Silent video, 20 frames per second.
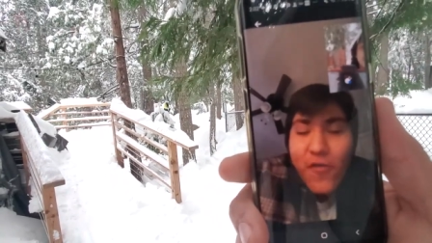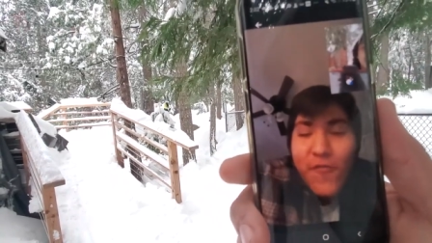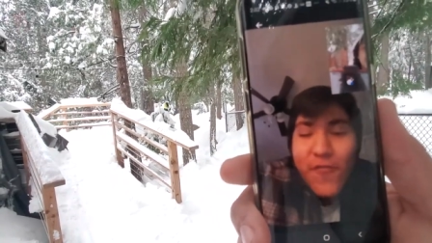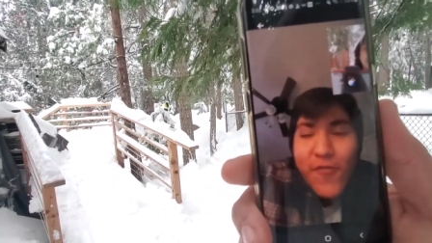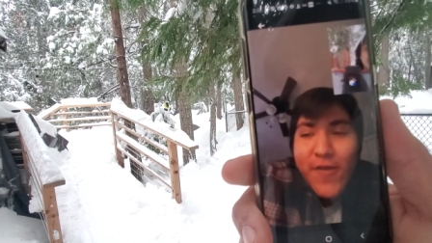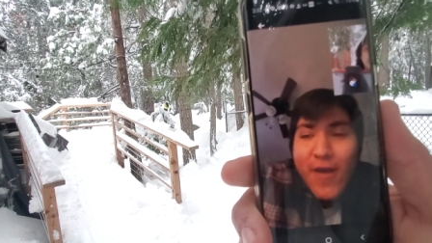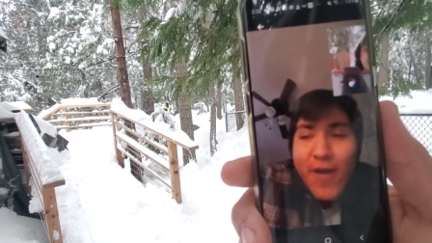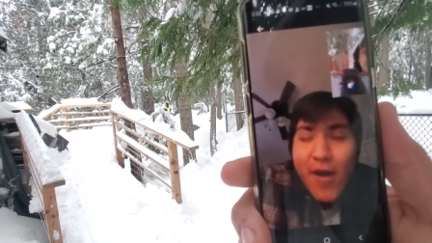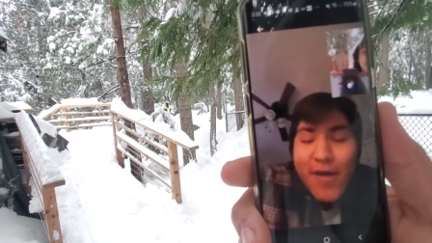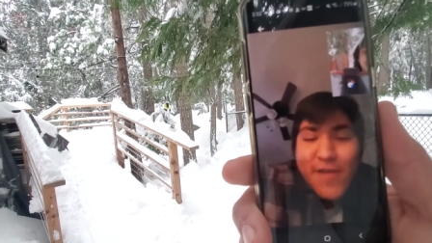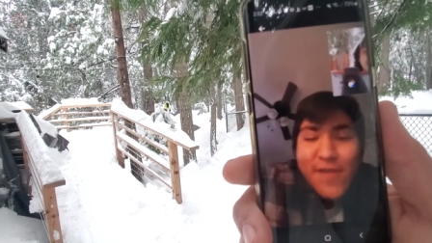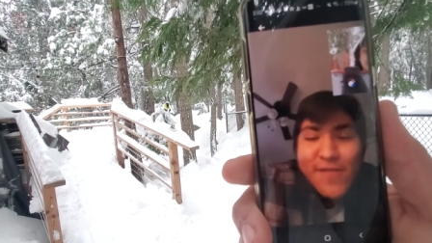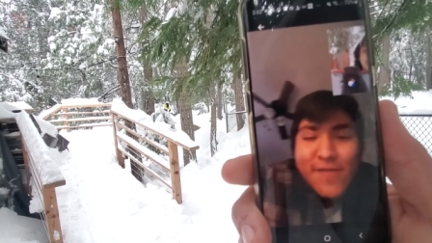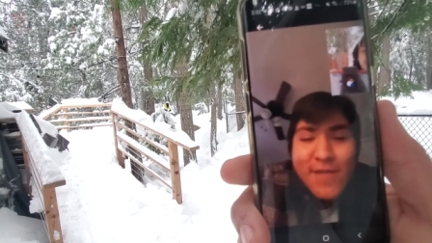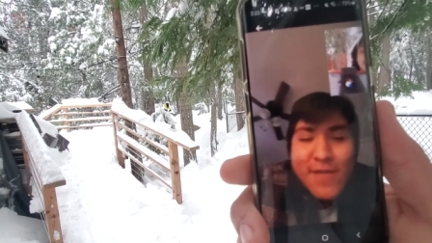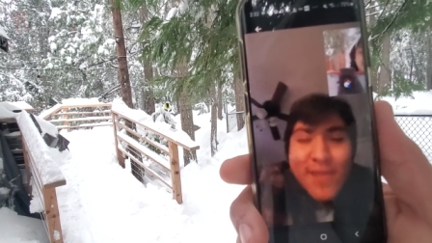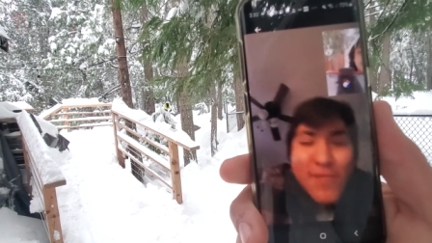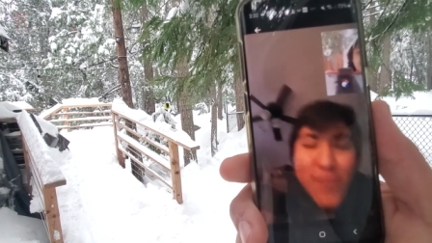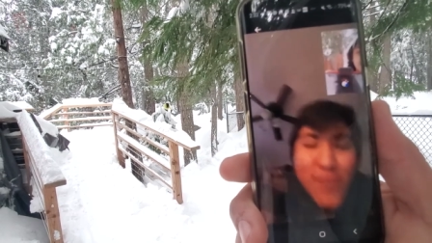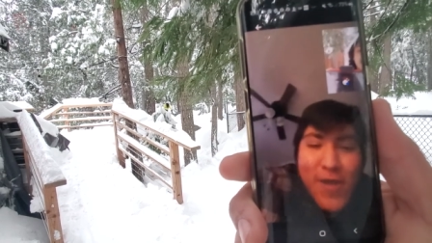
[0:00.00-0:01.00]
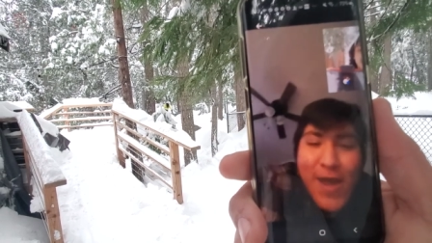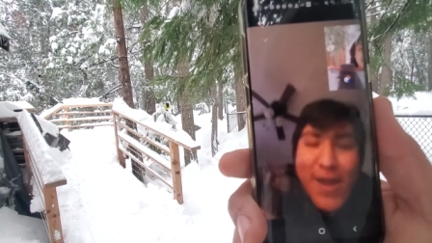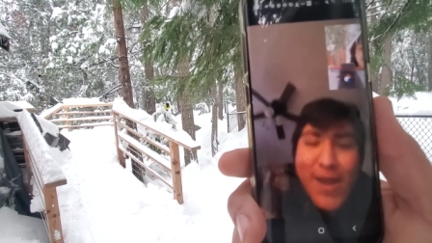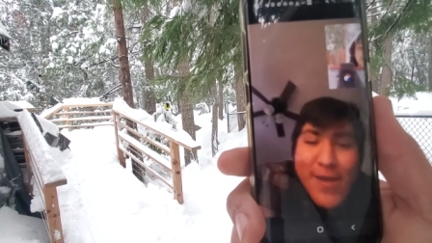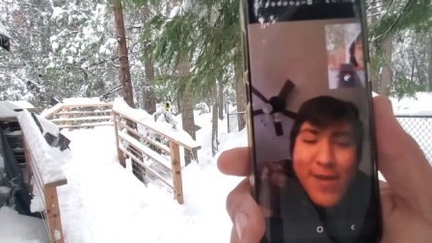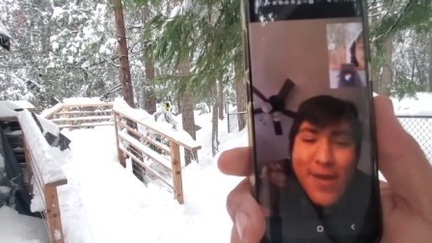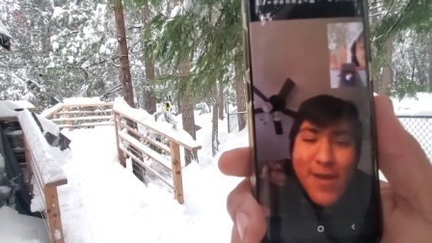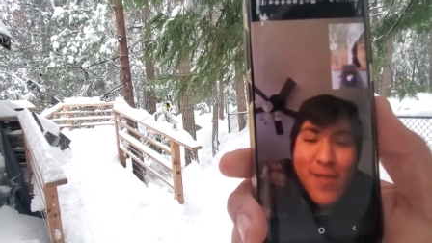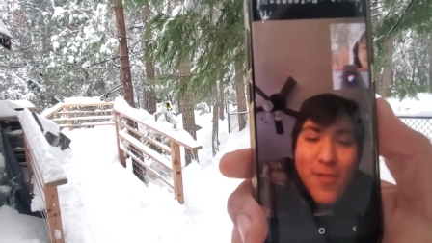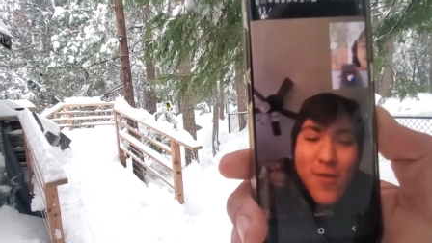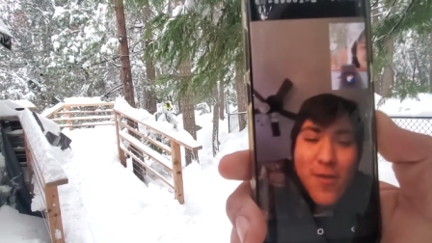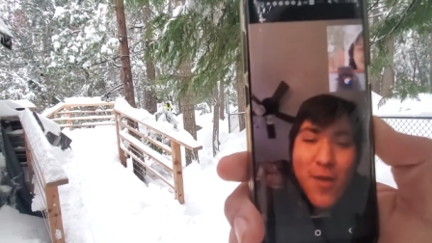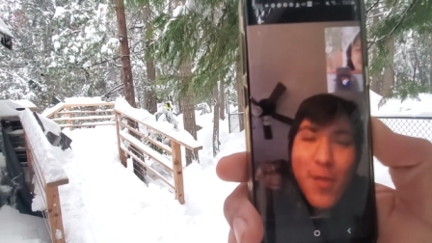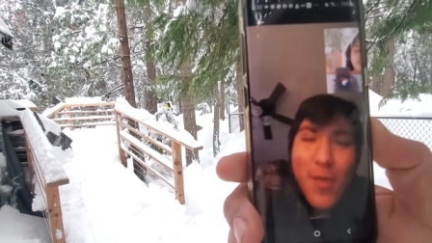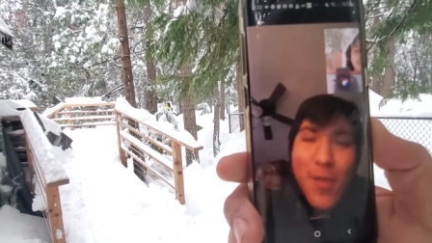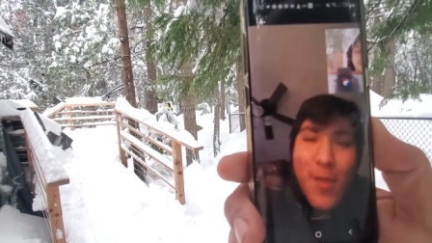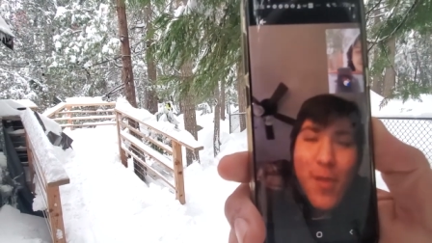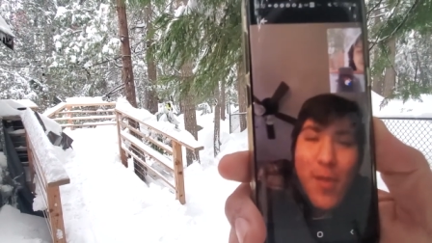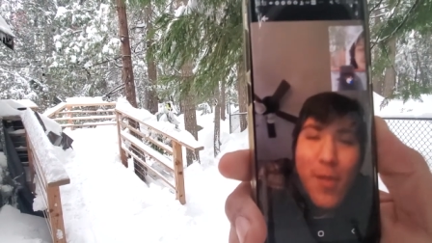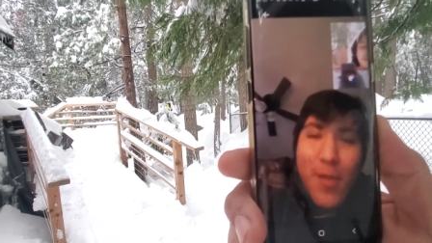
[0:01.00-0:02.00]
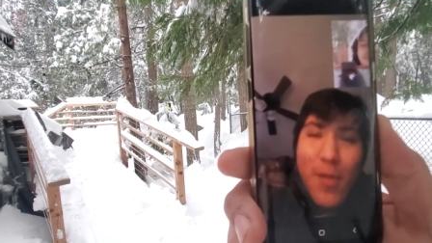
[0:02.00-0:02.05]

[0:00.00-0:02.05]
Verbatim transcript: go for it, honestly. That's what I did. Look, last